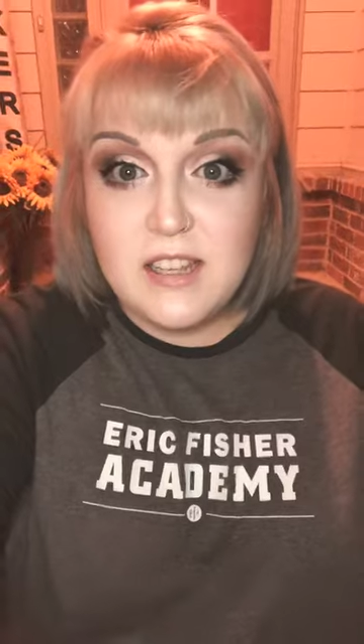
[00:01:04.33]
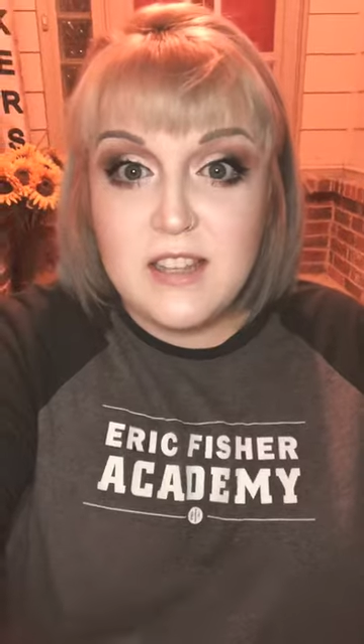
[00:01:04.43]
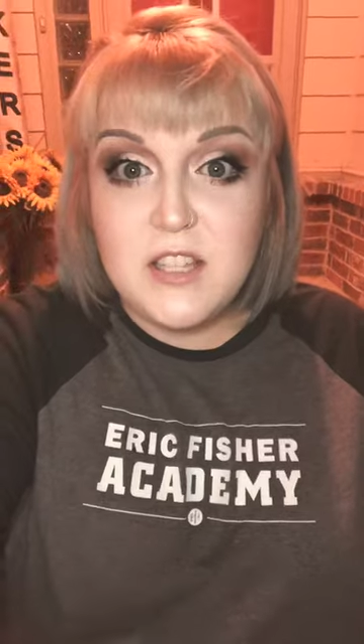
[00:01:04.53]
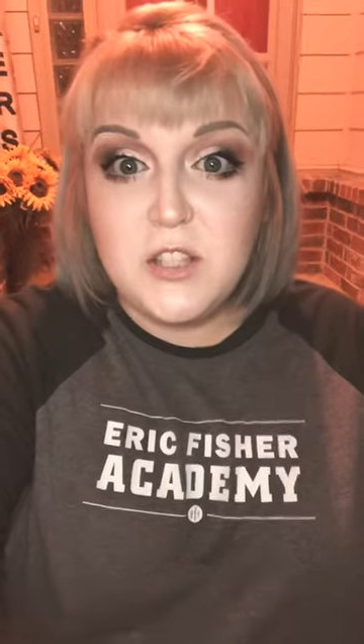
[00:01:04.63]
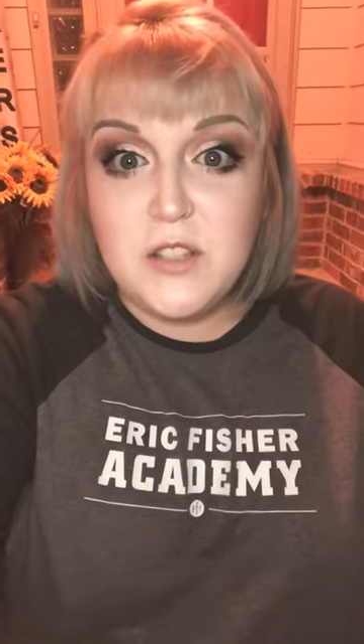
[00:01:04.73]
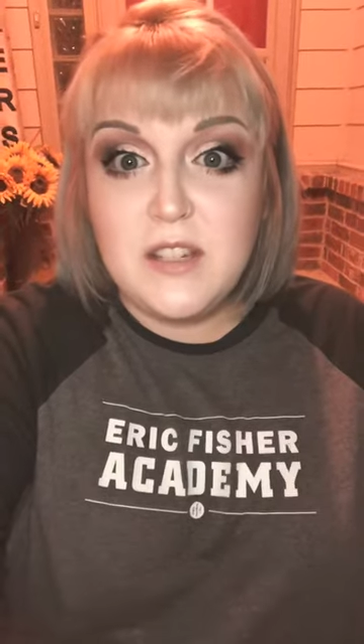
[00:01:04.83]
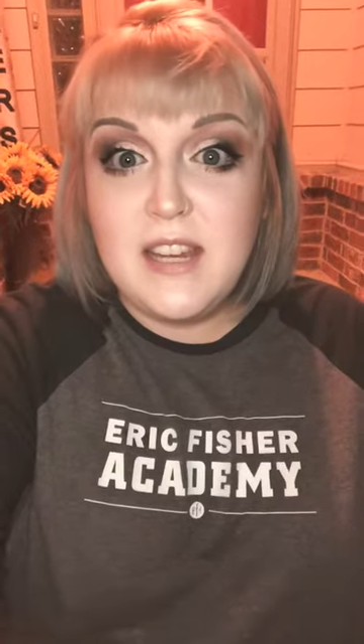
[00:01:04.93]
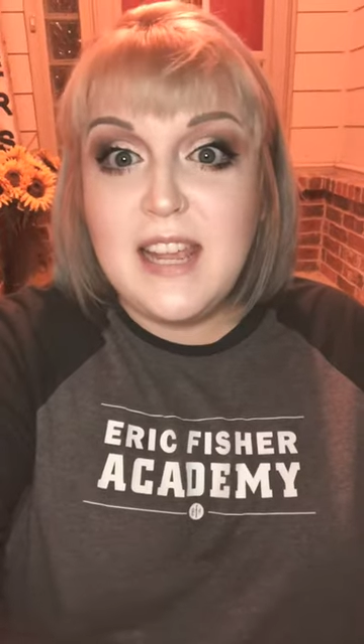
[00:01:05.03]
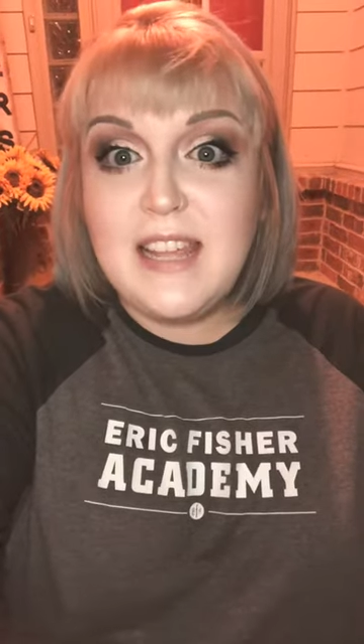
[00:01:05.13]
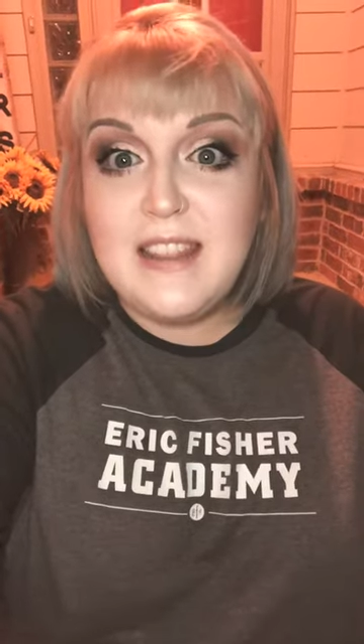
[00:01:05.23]
this
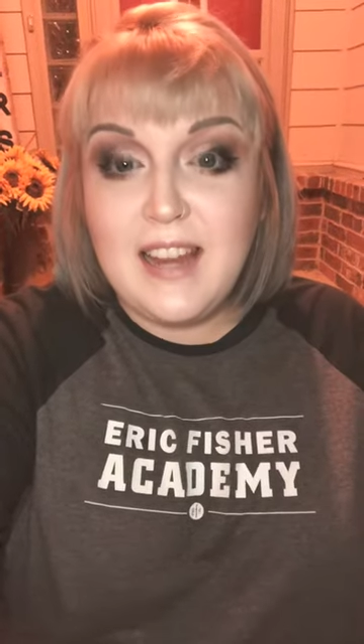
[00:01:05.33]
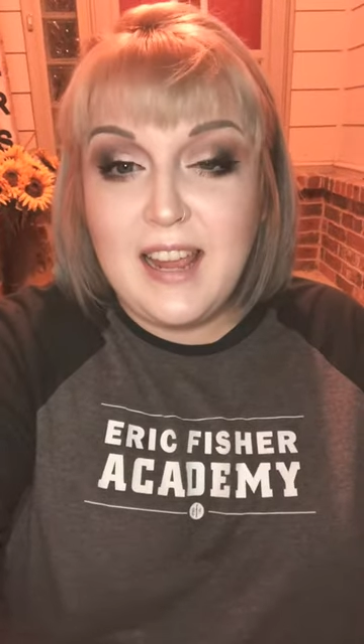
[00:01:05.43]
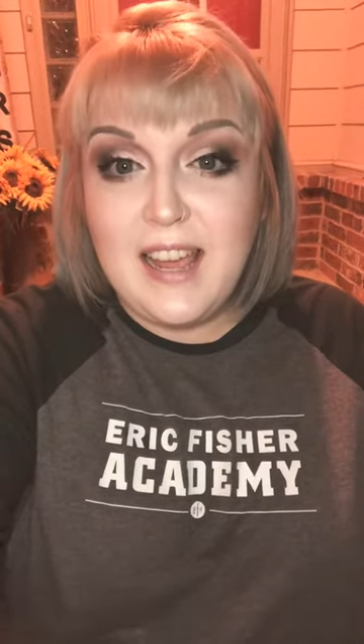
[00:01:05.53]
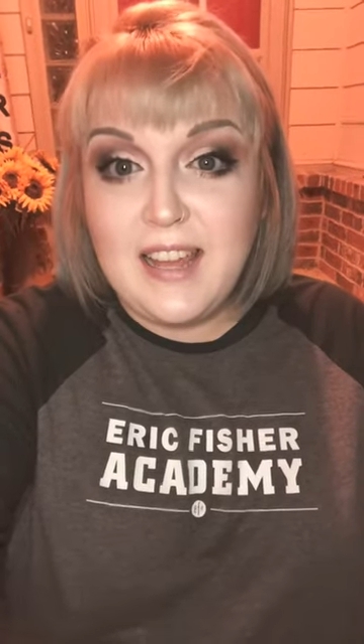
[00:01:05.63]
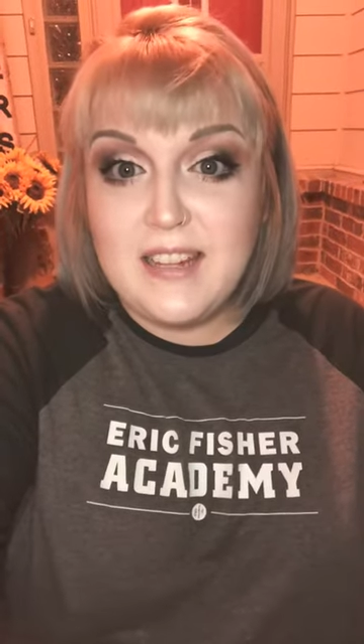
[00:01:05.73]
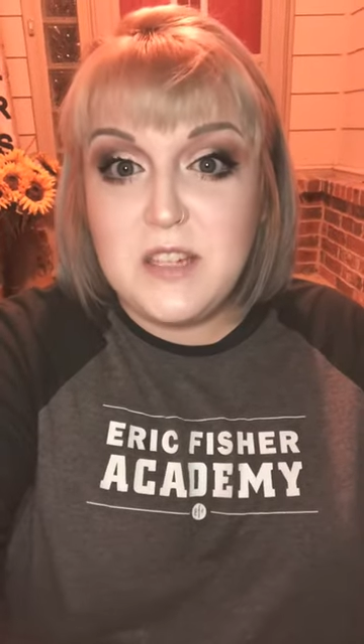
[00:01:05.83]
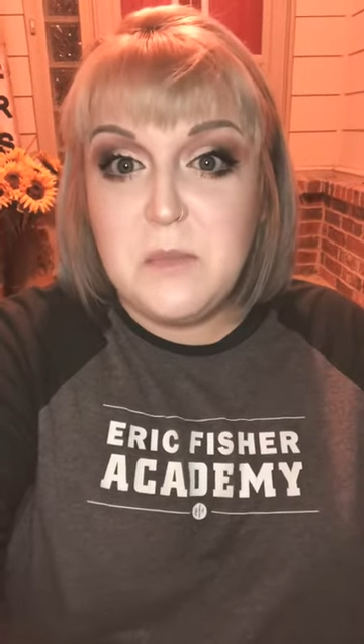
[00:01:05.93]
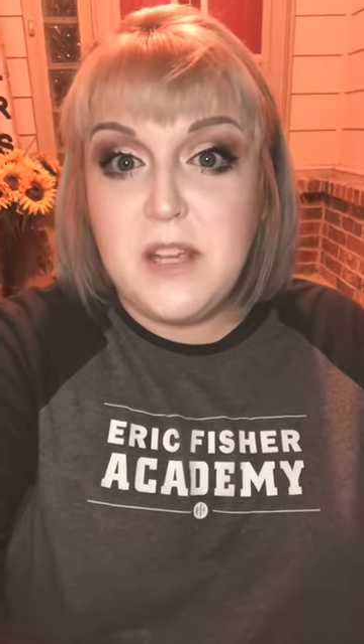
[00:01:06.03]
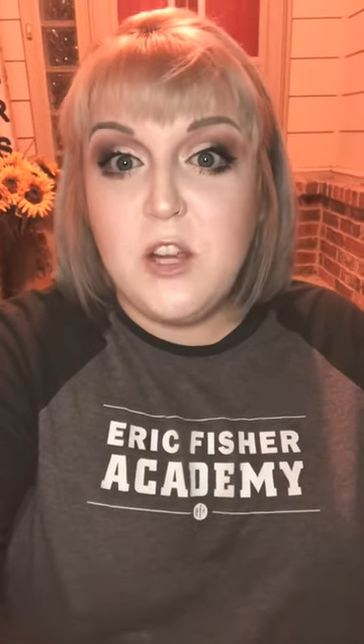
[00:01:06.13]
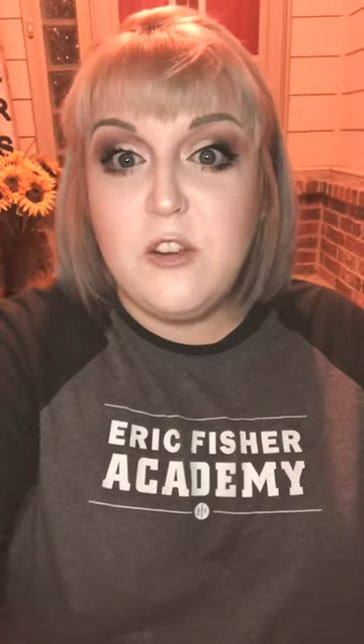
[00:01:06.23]
need that I had to
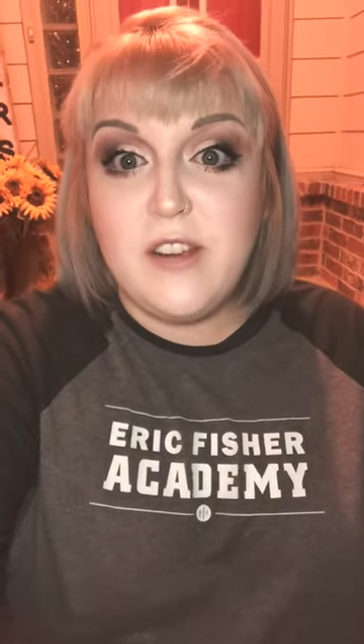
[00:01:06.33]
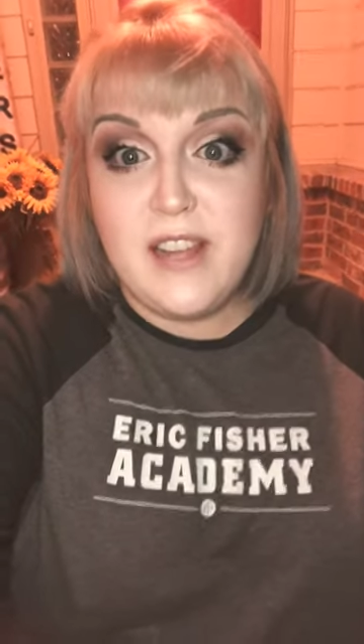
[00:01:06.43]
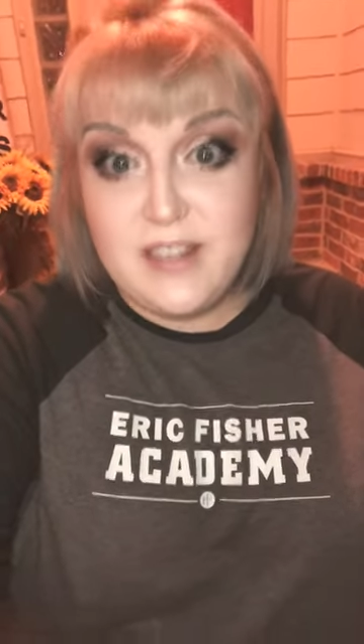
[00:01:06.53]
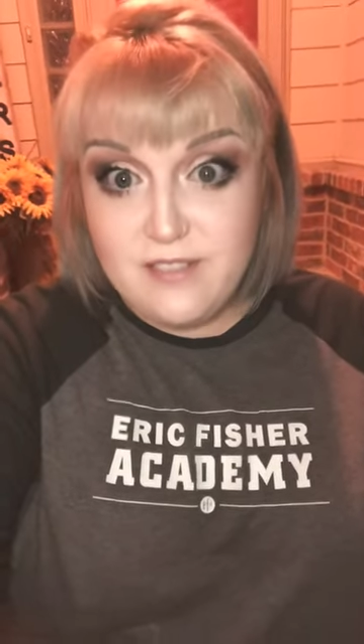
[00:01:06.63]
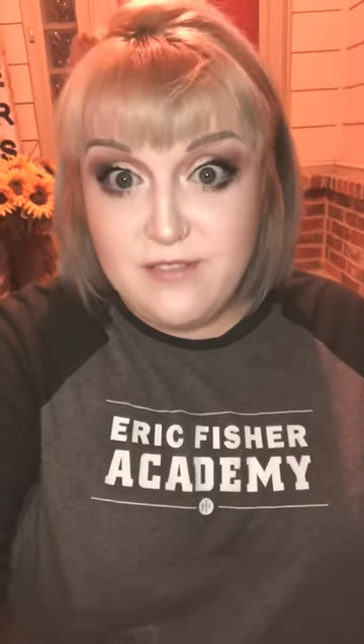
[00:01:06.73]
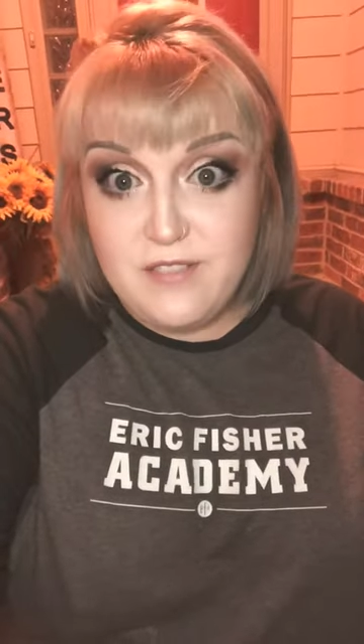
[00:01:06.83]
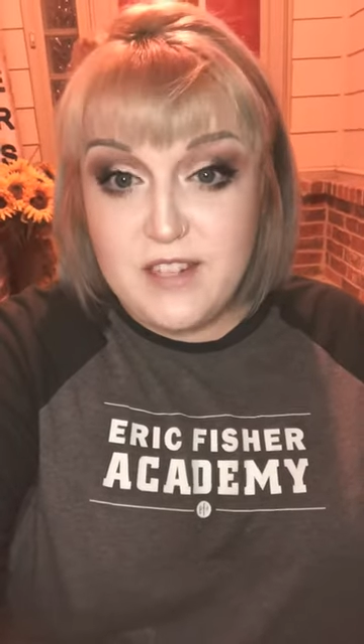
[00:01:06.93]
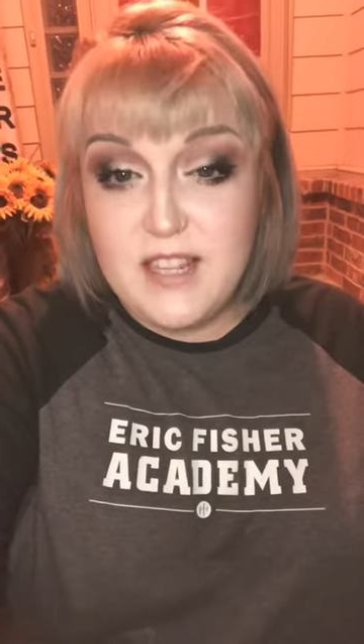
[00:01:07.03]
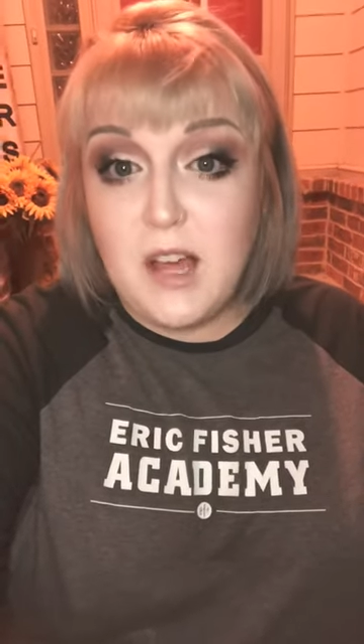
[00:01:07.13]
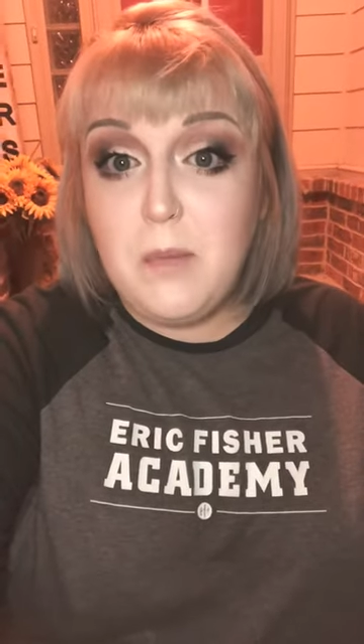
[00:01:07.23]
be creative
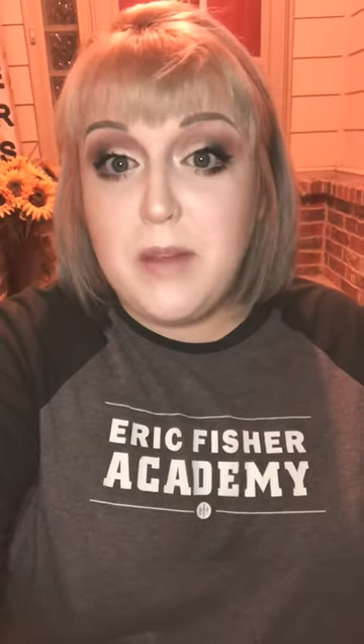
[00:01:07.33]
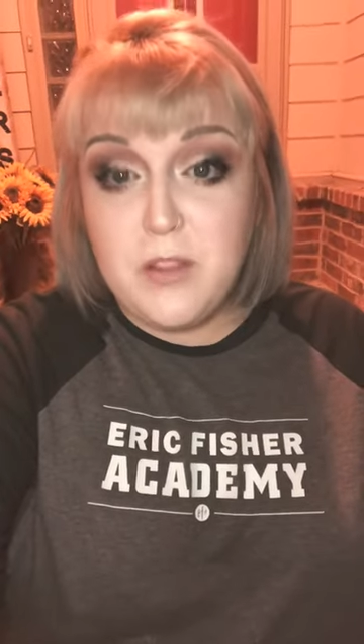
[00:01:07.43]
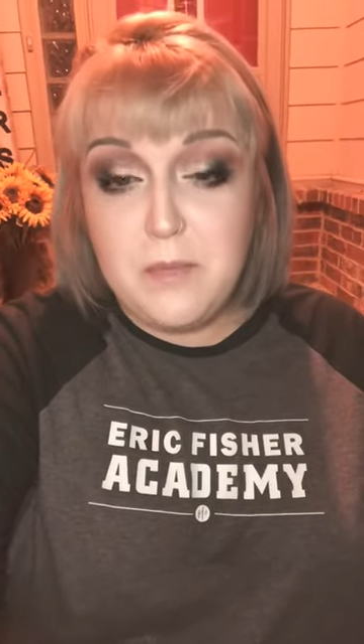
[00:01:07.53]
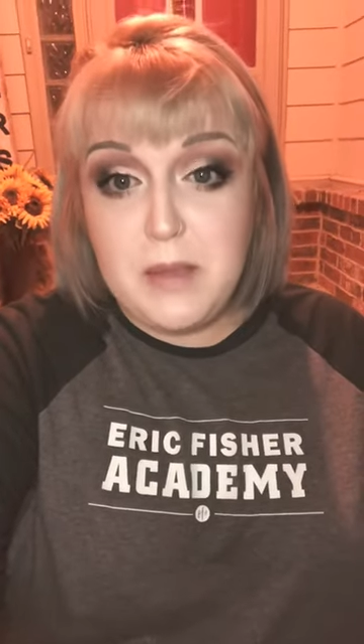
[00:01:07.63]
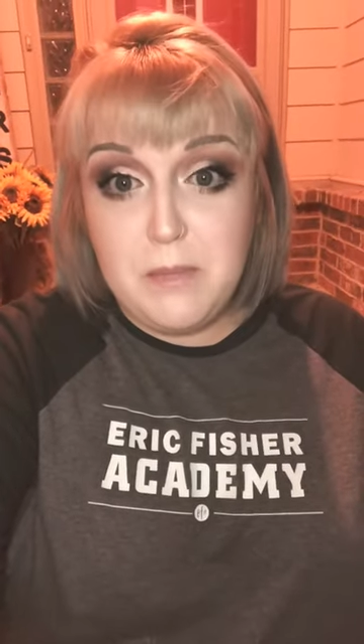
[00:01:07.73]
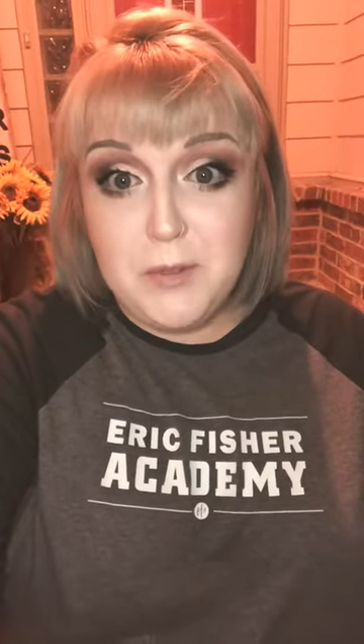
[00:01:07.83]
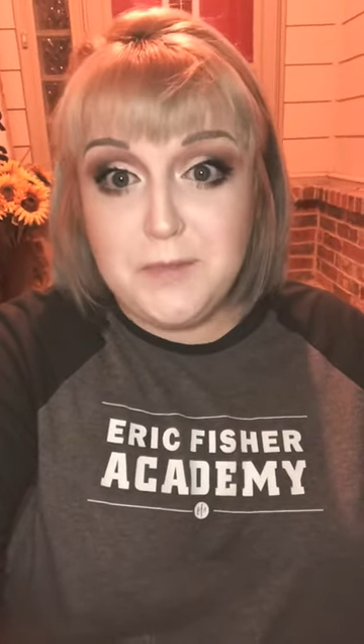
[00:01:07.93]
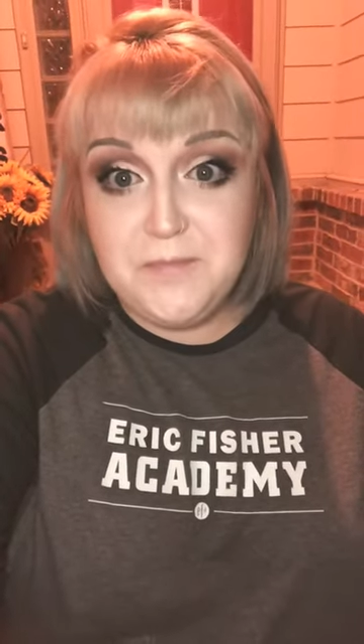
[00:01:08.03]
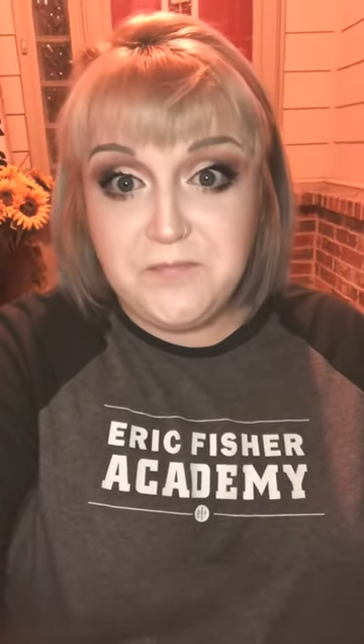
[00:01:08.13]
and to help other people.